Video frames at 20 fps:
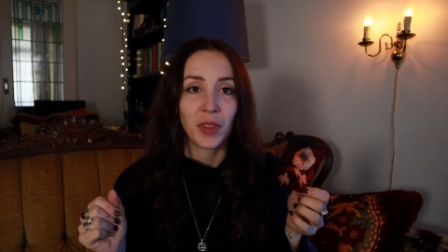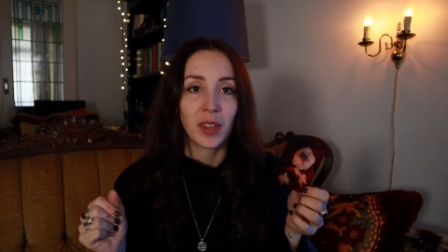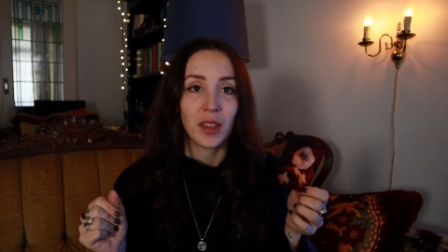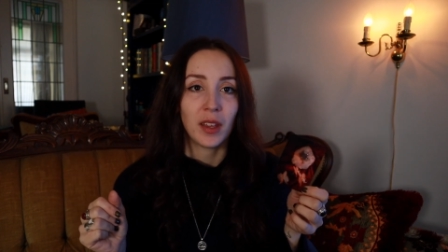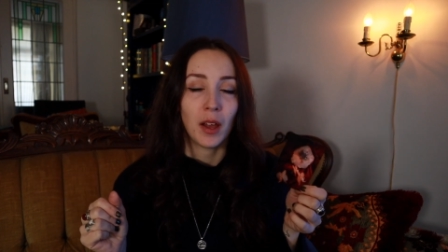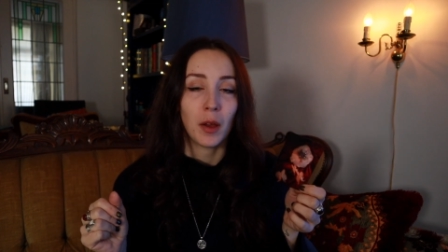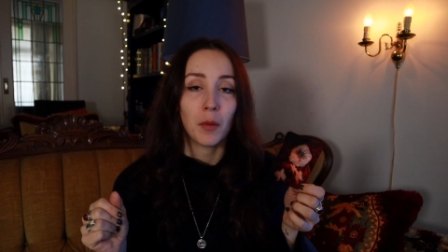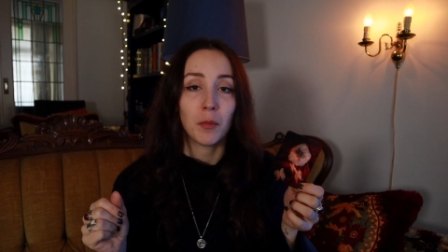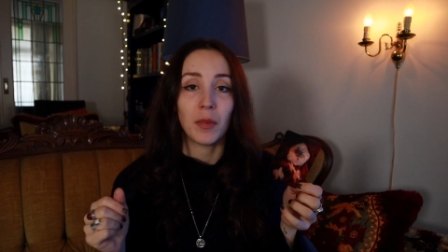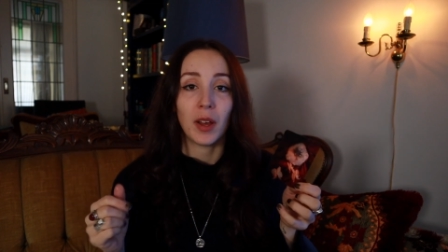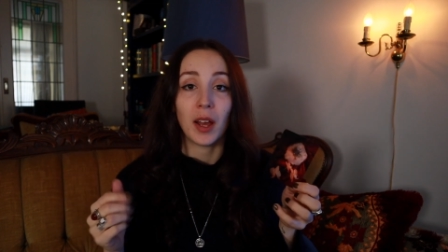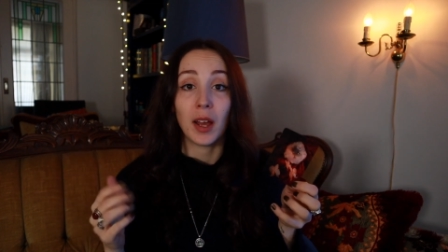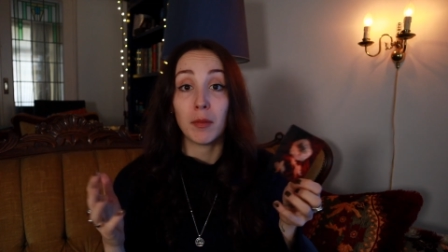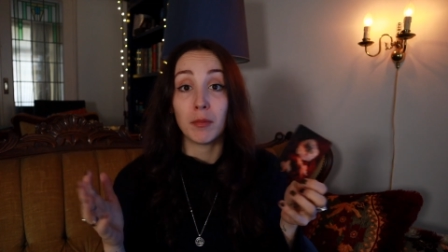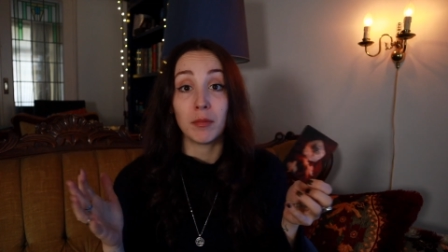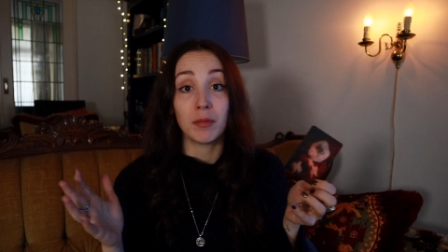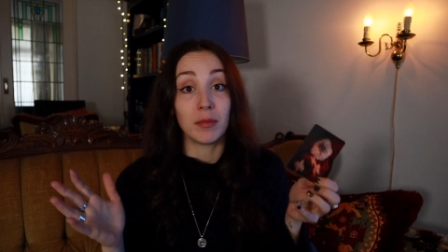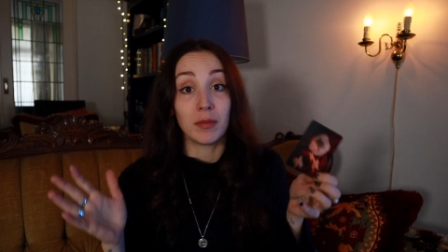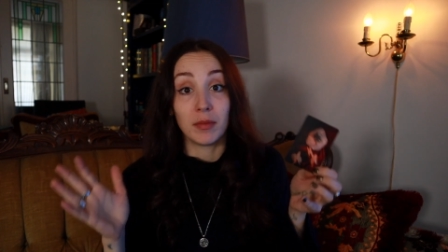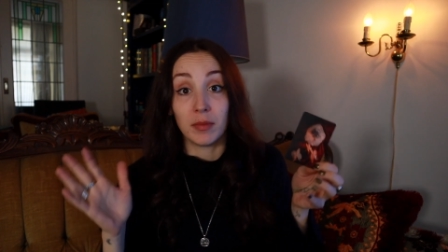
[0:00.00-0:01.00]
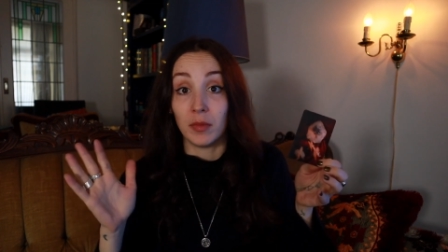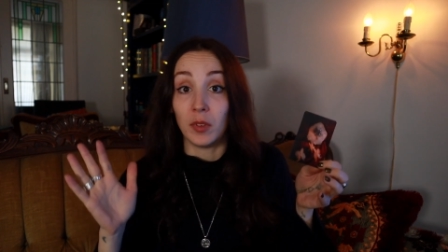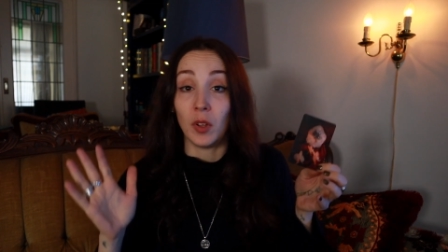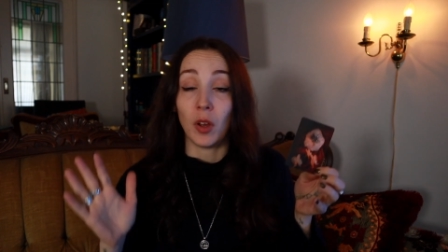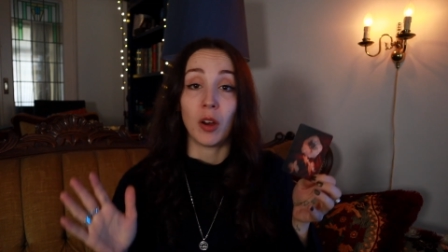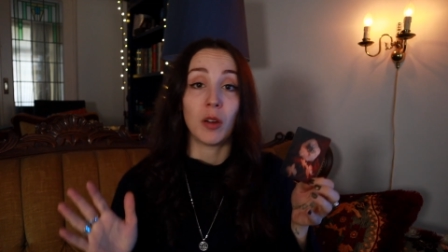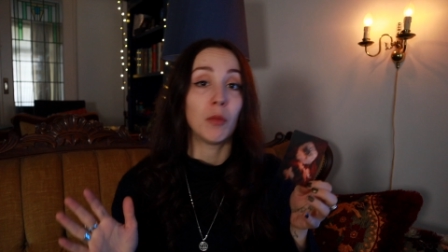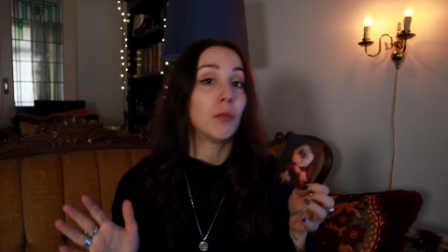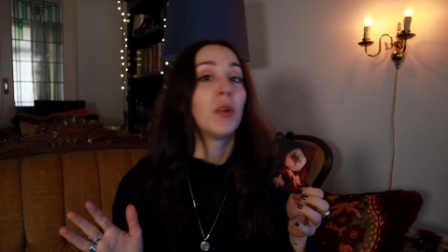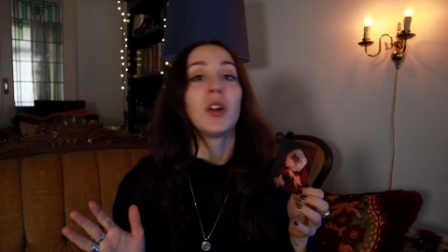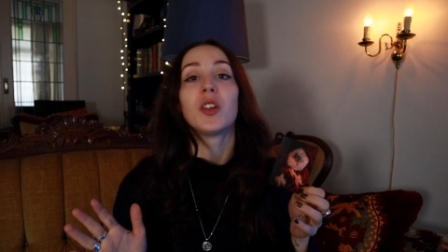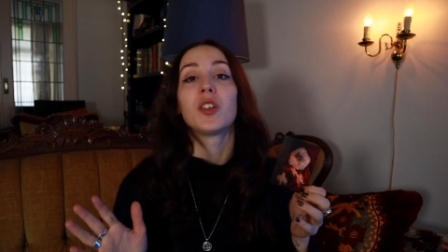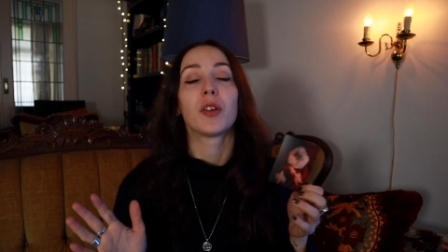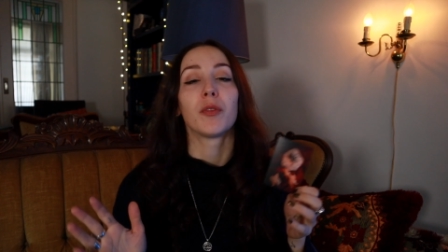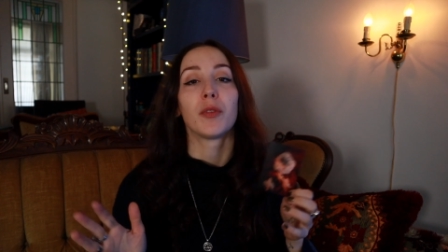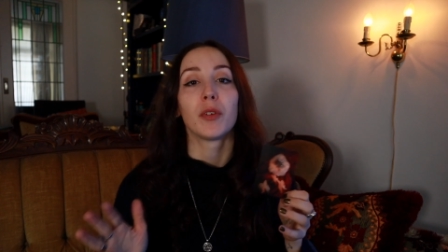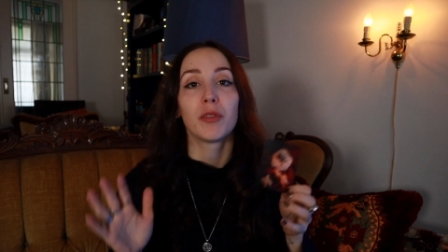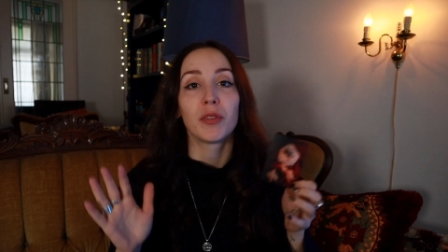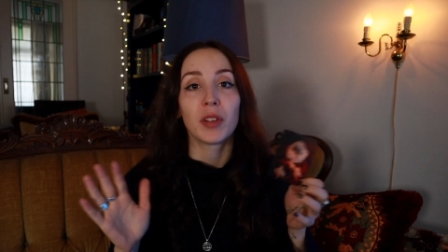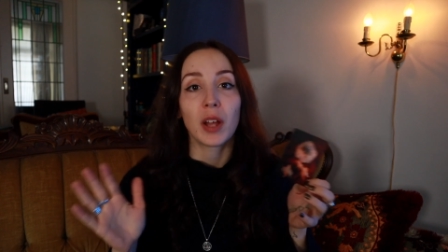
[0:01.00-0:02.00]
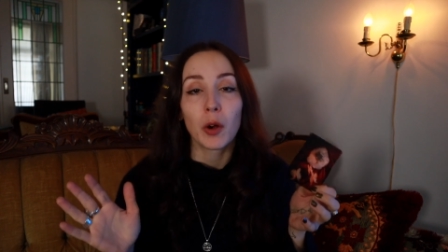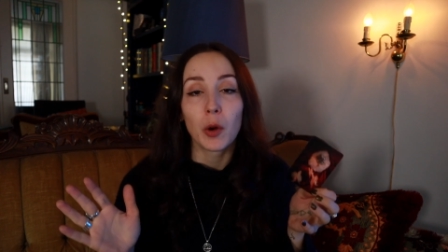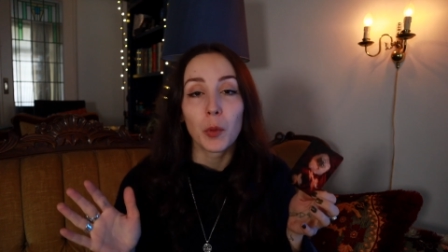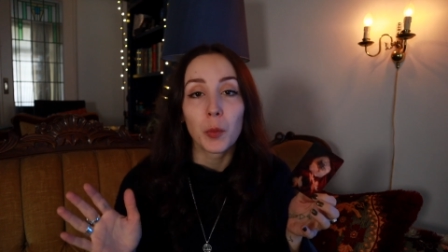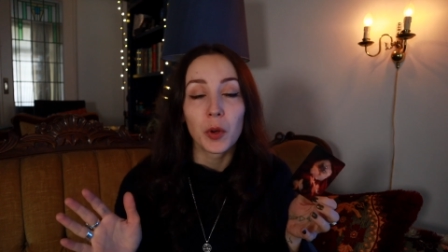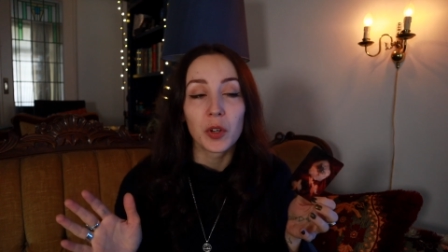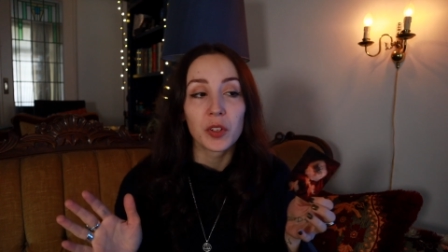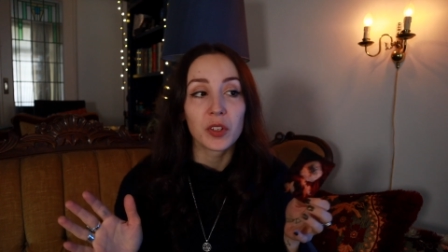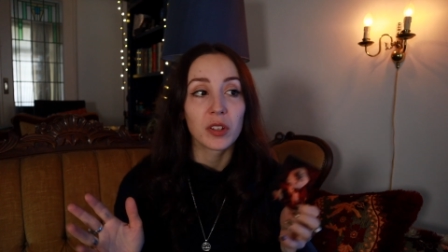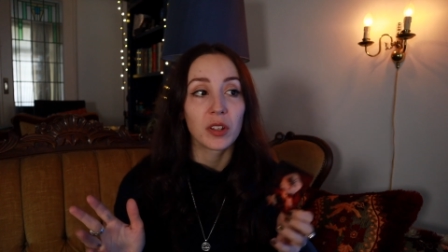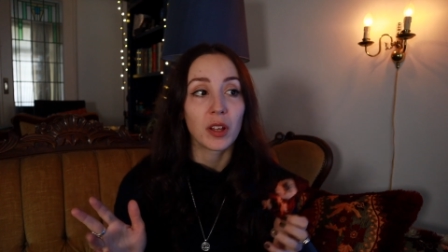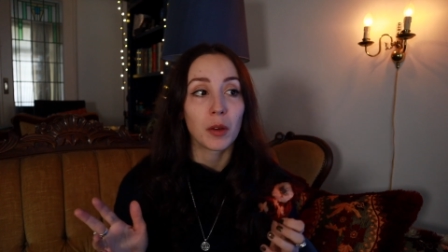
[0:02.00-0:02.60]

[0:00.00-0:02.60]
Now I'm I'm not much of a flower person,